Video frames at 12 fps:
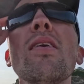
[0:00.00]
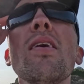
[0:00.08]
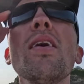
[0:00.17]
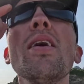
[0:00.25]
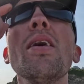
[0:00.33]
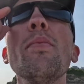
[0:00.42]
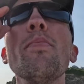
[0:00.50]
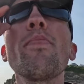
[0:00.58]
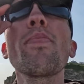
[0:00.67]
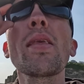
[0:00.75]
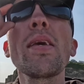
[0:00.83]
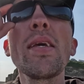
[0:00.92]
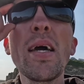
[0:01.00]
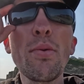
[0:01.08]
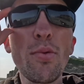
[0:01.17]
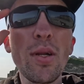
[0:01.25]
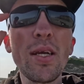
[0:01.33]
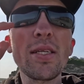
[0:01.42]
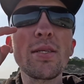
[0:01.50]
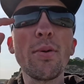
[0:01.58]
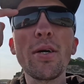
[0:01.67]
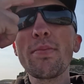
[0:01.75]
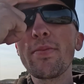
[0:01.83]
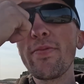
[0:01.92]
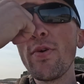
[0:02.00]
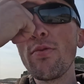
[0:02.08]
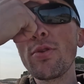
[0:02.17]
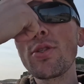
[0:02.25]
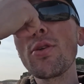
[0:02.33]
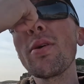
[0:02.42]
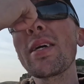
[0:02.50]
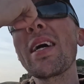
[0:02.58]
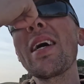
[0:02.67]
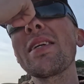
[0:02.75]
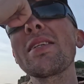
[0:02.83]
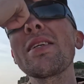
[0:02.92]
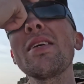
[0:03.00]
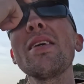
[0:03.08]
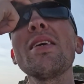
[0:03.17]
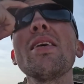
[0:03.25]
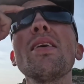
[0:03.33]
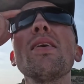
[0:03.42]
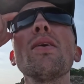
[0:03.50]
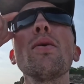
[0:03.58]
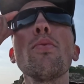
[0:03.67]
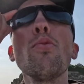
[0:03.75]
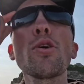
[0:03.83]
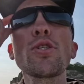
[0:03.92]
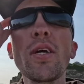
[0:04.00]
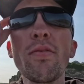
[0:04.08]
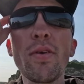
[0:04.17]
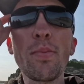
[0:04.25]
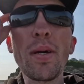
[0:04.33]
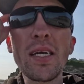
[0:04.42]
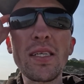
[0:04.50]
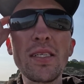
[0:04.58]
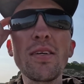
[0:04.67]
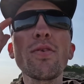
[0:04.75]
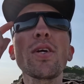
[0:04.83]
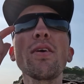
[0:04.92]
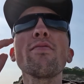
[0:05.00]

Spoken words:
Yeah, it won't link to my phone, so I can't watch anything back to see if I get any